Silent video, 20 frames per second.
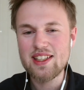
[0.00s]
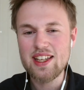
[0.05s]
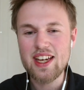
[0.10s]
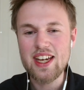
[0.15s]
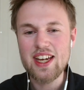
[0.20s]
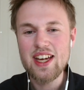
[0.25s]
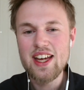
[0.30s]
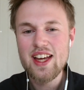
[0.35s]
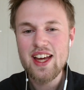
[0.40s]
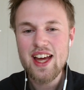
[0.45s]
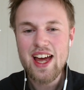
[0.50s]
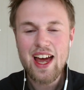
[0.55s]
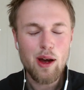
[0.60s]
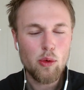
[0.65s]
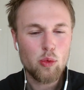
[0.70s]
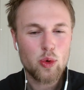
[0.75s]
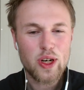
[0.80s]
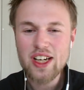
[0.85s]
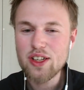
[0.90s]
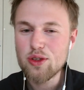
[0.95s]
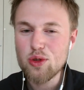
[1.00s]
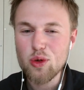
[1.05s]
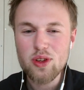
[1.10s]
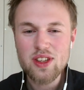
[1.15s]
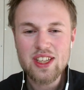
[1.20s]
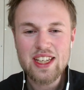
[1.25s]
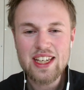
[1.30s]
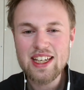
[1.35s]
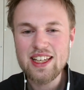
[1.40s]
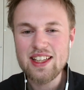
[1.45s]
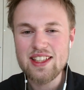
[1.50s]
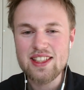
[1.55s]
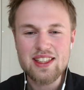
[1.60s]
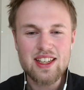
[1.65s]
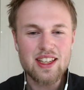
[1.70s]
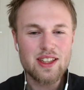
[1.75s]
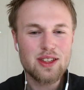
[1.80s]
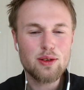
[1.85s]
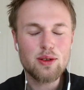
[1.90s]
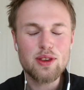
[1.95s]
they have weird routines,
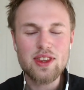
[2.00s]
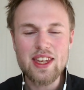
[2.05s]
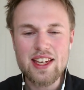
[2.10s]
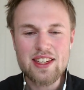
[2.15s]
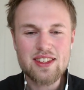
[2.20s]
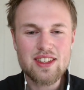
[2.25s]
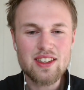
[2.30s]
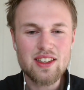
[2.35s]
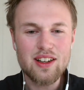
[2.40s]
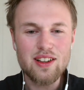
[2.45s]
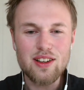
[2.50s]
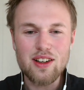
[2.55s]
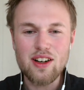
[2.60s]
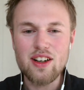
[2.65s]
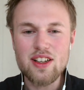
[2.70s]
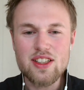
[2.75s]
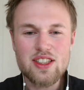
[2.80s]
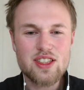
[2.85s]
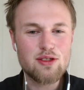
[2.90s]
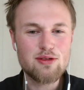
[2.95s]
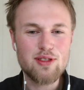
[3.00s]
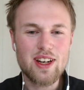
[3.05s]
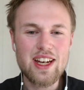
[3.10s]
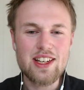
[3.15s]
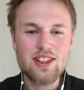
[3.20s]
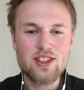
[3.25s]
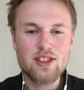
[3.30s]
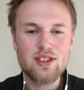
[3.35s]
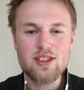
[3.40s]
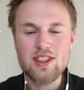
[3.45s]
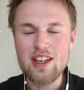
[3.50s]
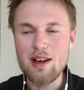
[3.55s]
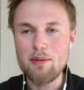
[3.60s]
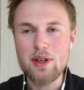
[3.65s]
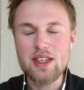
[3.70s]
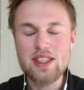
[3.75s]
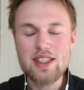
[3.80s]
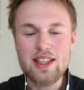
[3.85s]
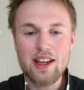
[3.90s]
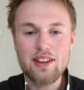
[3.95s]
they do things that are strange to some
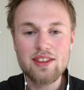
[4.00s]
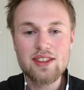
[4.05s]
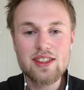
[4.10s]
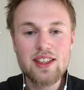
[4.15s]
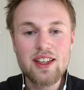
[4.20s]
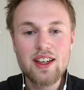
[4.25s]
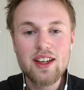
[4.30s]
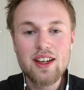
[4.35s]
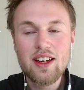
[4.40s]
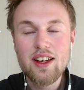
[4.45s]
extent